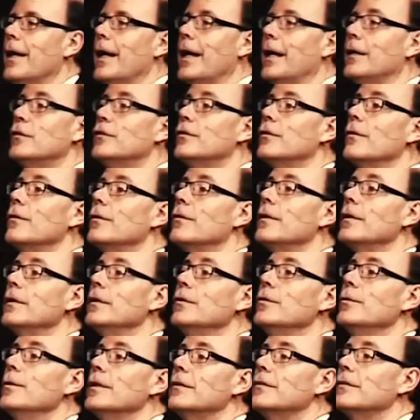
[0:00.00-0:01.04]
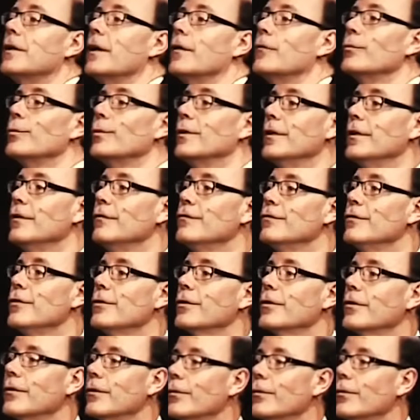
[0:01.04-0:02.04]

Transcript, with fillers: And so the US government invoked